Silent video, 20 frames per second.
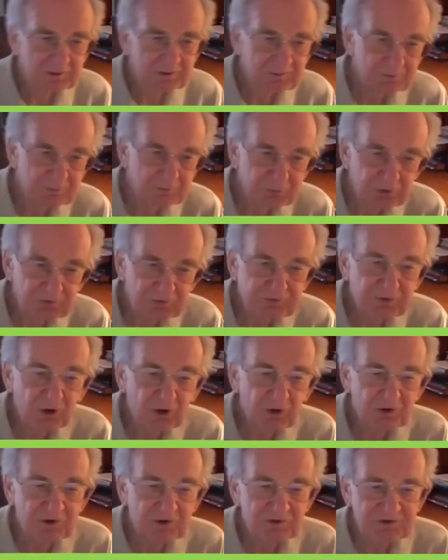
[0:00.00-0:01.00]

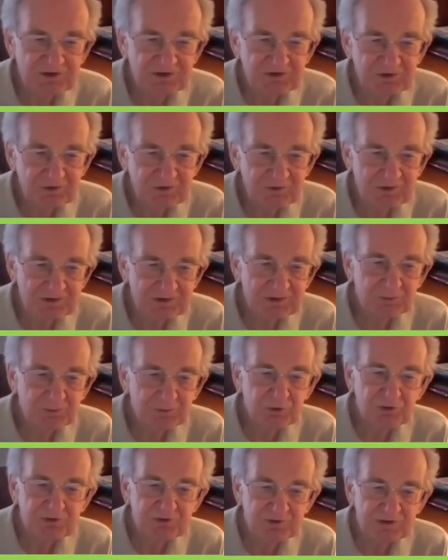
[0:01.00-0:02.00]
portfolios that the
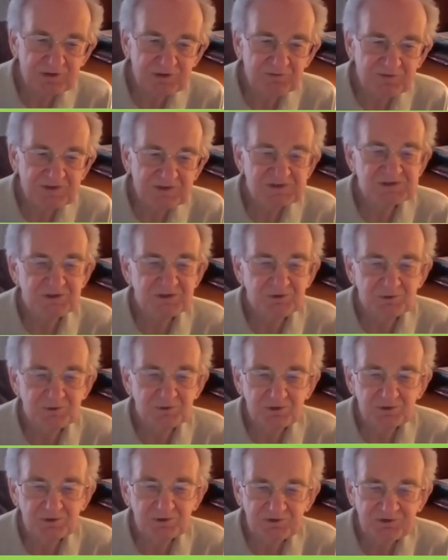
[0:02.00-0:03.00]
prudent investor
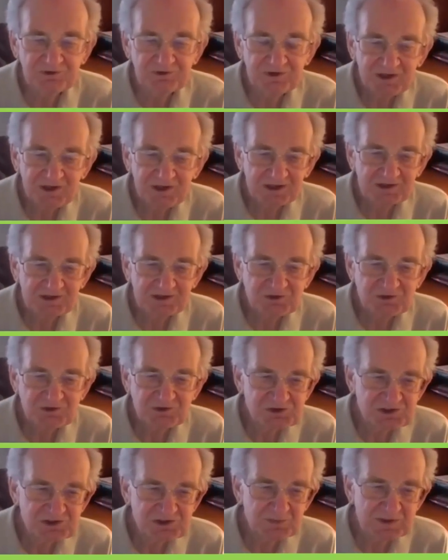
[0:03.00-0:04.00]
rules, it's
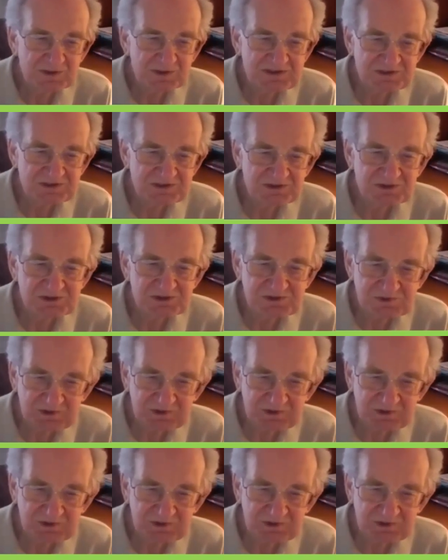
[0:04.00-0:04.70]
usually best to just